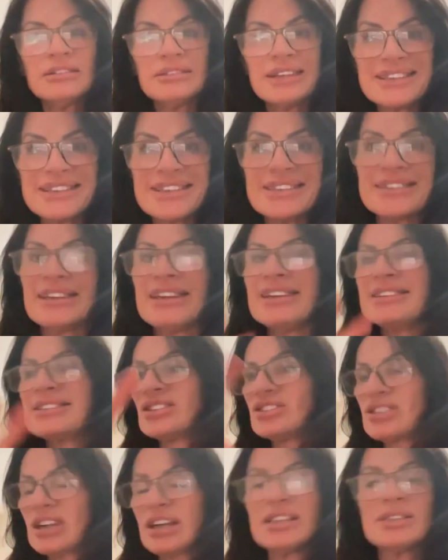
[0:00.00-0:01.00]
this is an
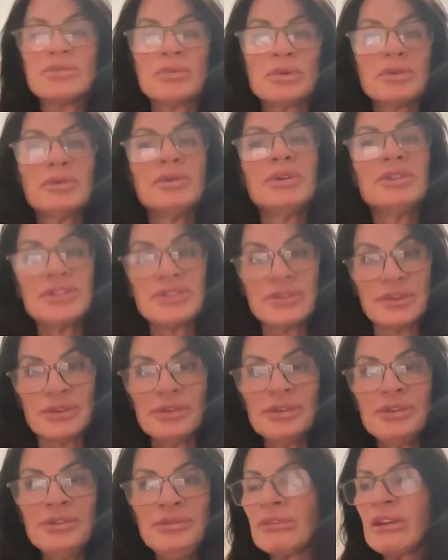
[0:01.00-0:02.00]
exercise we're going to
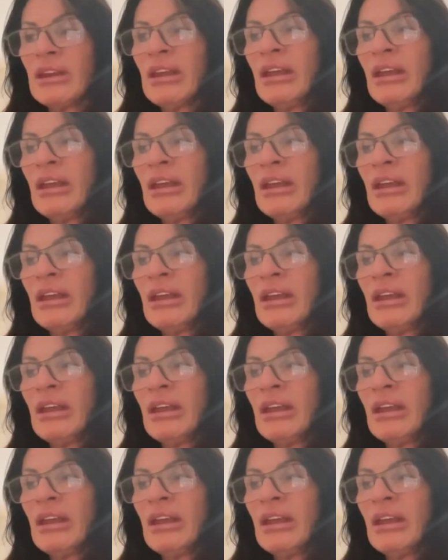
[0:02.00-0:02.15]
do,